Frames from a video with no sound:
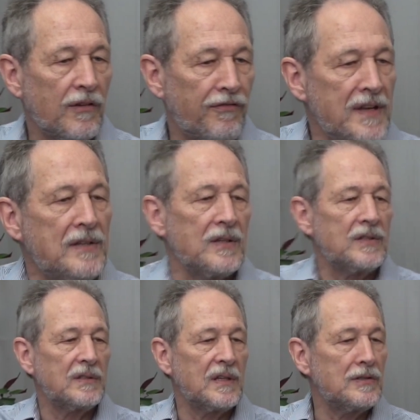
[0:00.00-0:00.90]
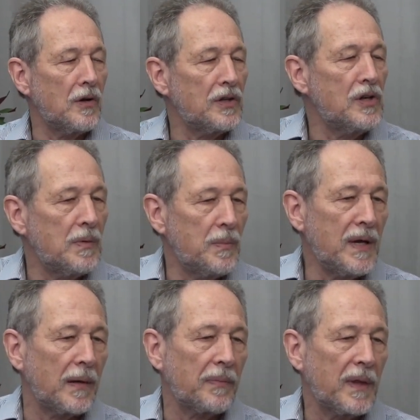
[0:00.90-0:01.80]
fetus is not a human
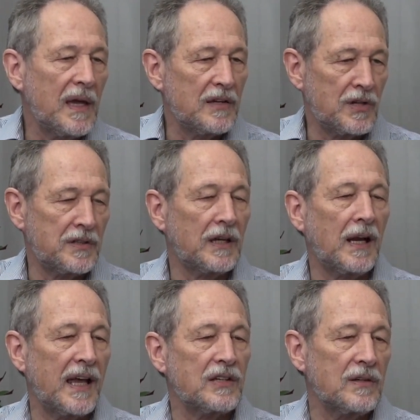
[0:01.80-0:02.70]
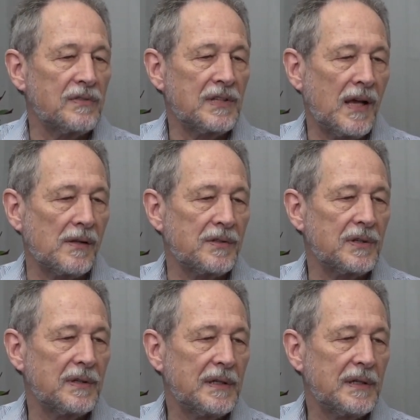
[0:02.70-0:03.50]
being, it's just a collection of cells.